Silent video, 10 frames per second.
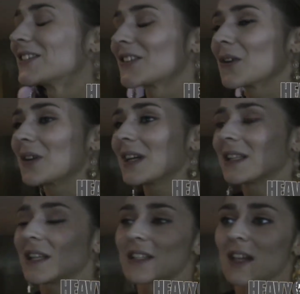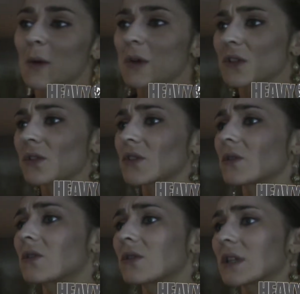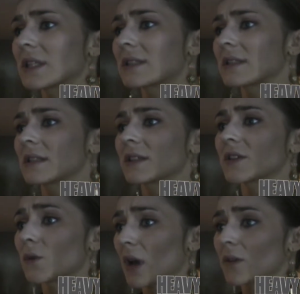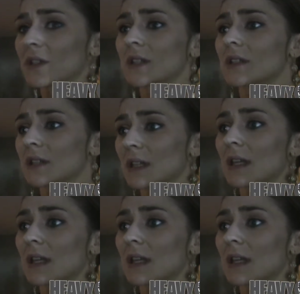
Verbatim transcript: So uh, and, and Sarik's also good at, uh, at the ground. She she did